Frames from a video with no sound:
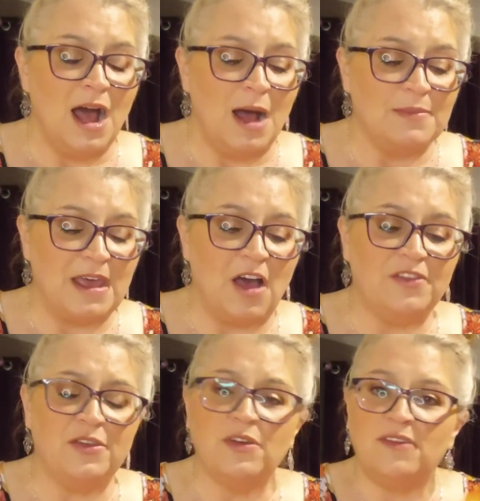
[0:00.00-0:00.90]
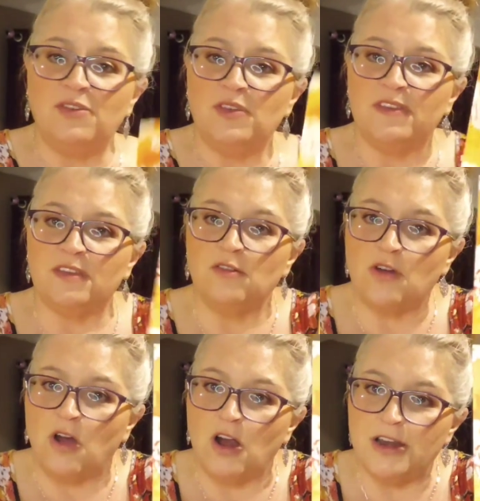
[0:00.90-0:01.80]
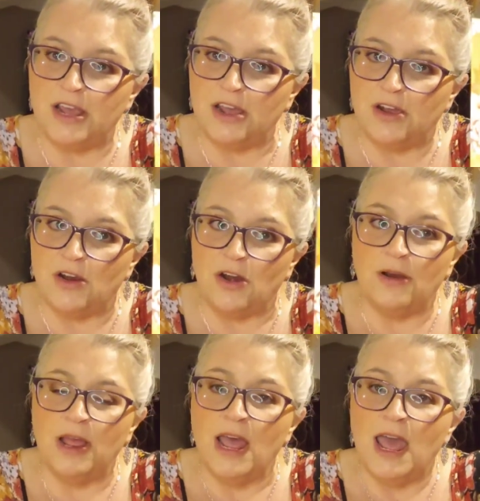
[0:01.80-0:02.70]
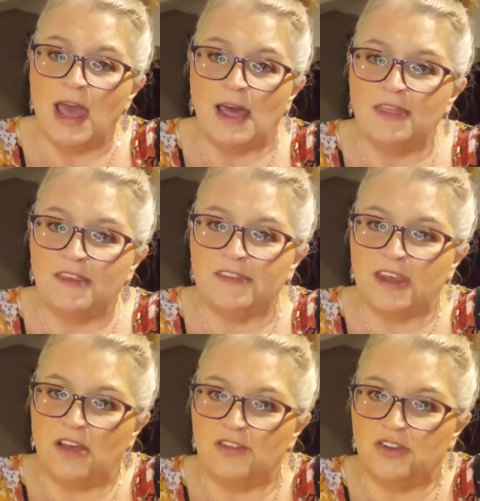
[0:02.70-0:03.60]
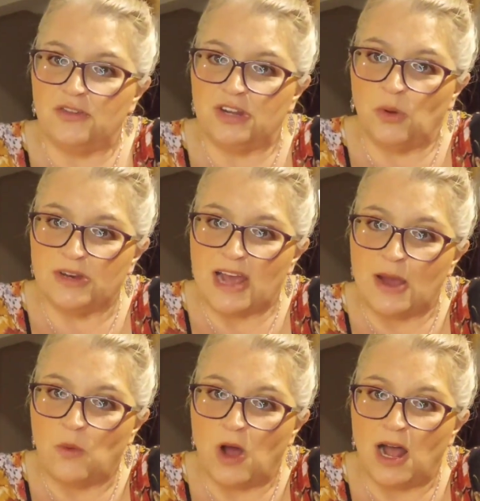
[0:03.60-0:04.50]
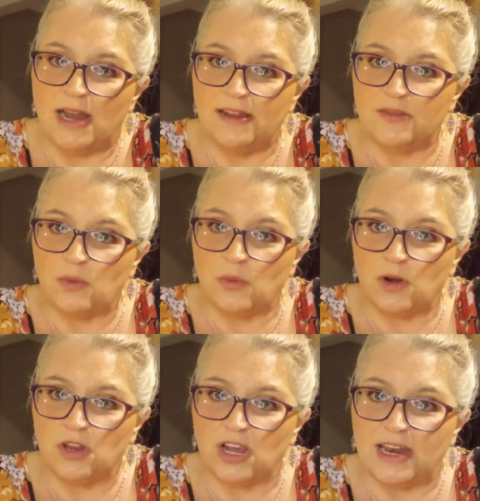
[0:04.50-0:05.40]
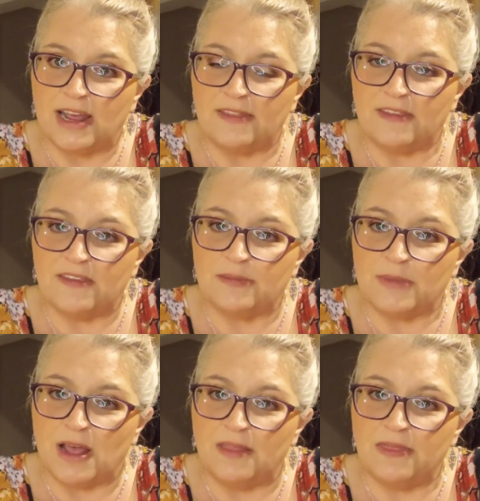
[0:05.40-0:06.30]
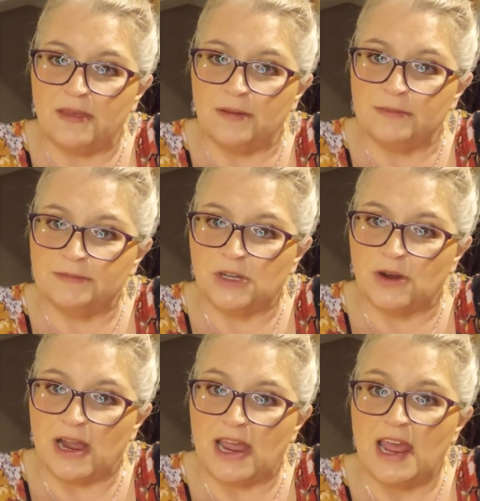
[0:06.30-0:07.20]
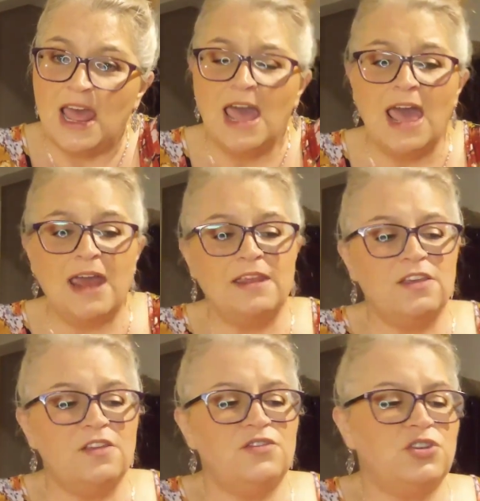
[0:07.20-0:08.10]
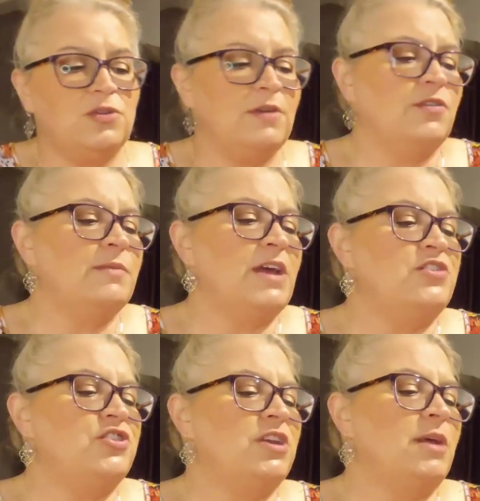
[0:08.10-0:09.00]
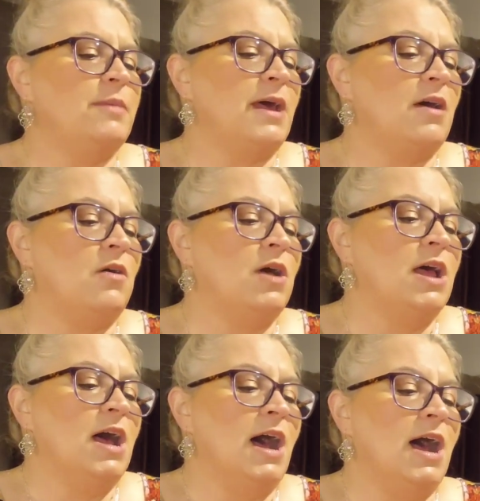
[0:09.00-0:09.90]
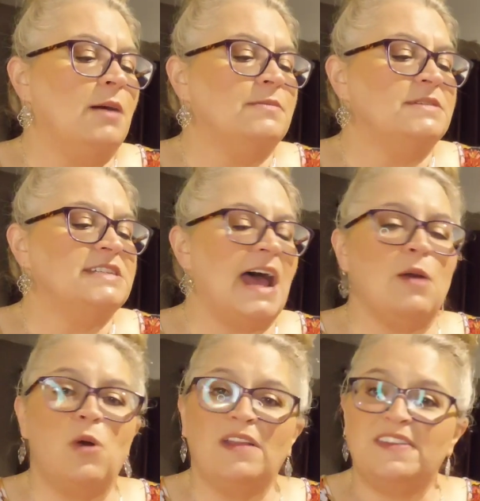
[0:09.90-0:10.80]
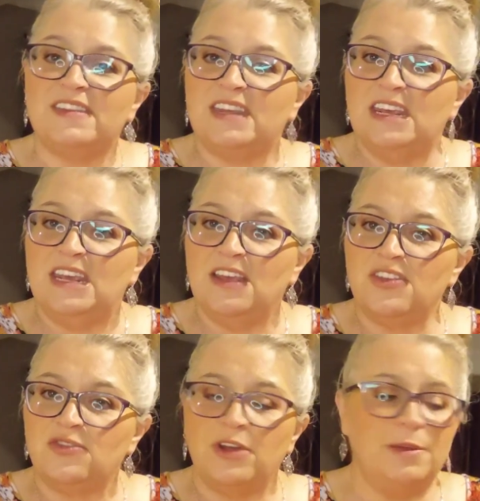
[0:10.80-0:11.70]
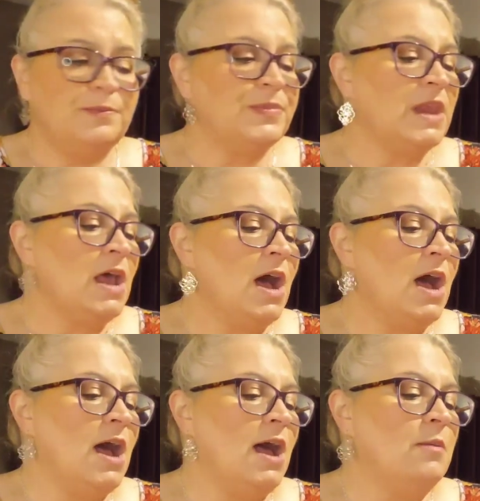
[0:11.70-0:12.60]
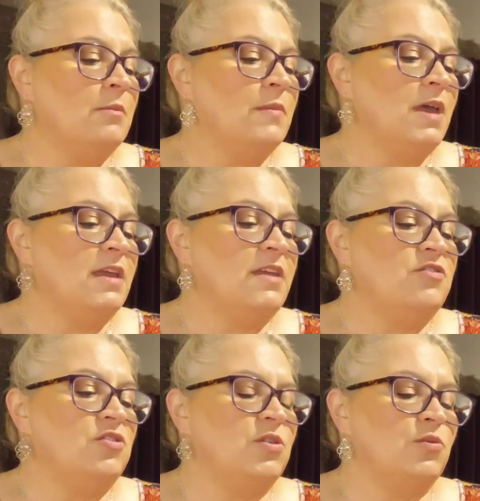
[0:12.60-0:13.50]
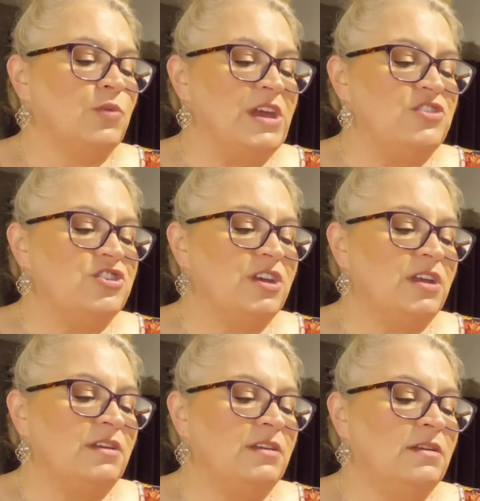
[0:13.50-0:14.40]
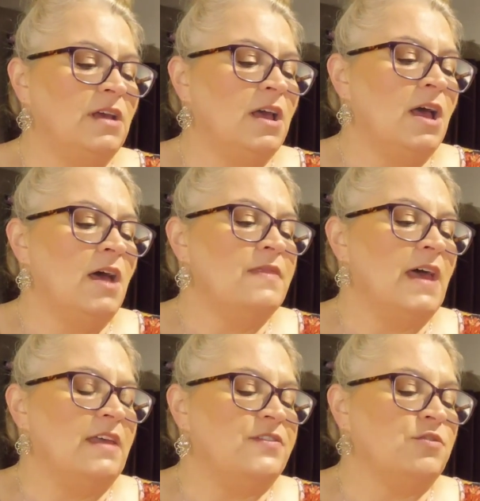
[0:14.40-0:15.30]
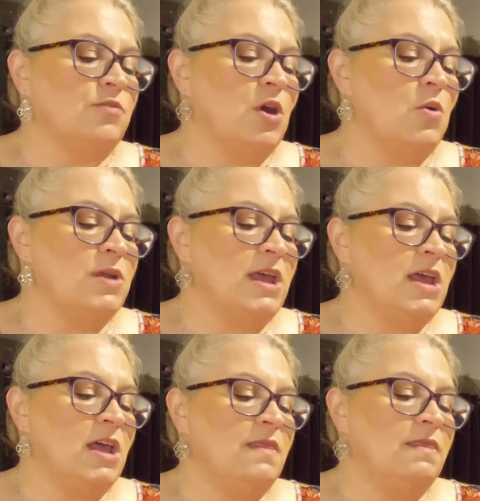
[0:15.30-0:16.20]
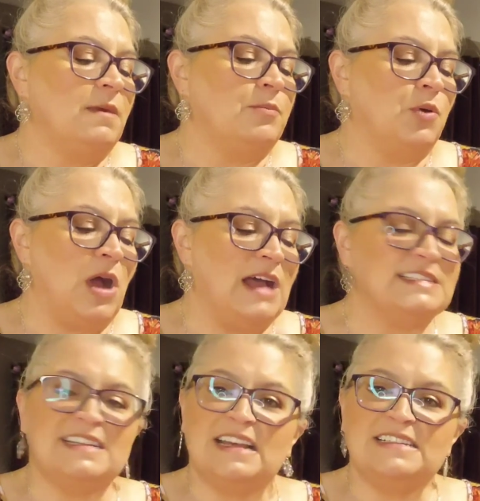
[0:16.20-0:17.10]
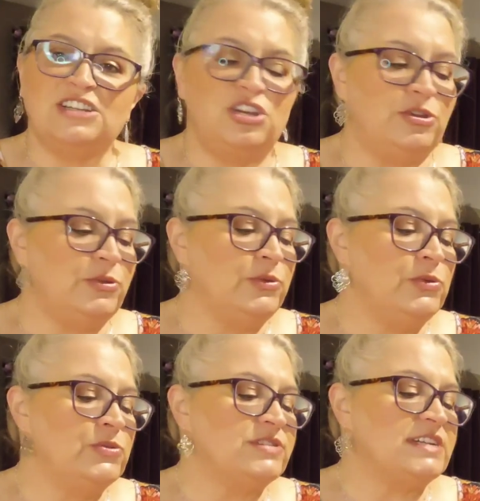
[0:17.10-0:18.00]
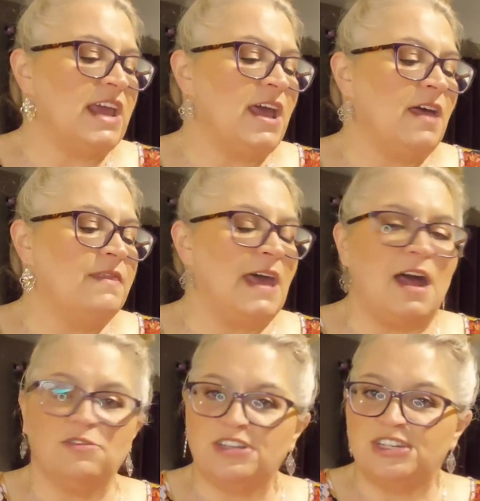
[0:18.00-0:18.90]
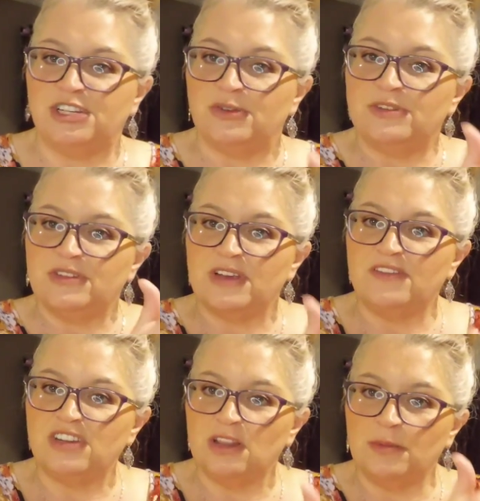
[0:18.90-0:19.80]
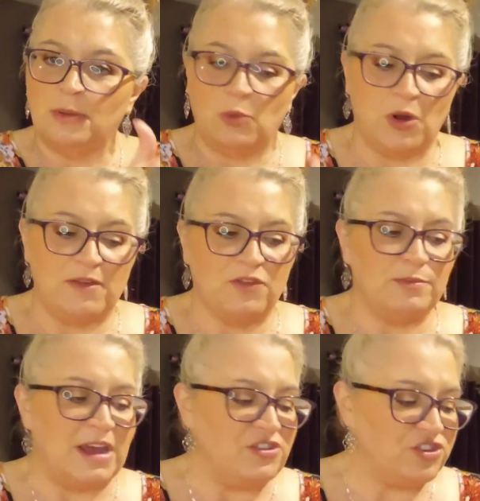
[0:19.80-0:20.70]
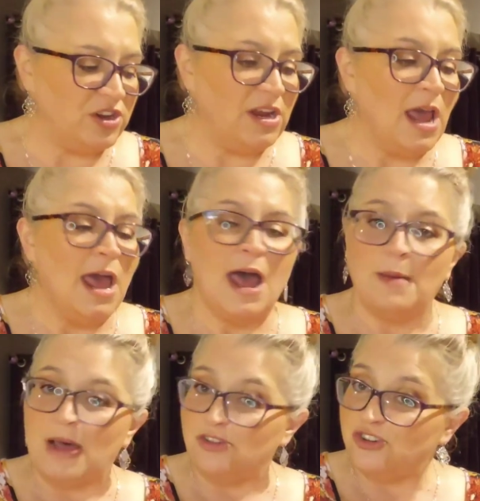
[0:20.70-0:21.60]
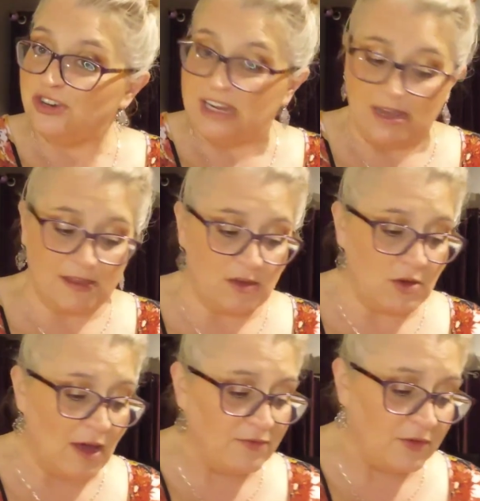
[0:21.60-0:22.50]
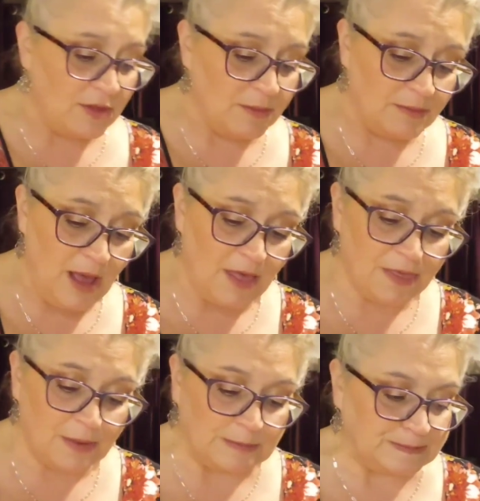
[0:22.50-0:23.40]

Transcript: Um, they also give you this little card here, and this tells you Taiwan is what we're looking at this month, all right? And it gives you information about um, Taiwan's tea history. Um, it gives you the region that it's grown in, the process used, and the altitude. So it gives you a little bit more information about your tea that you got for the month.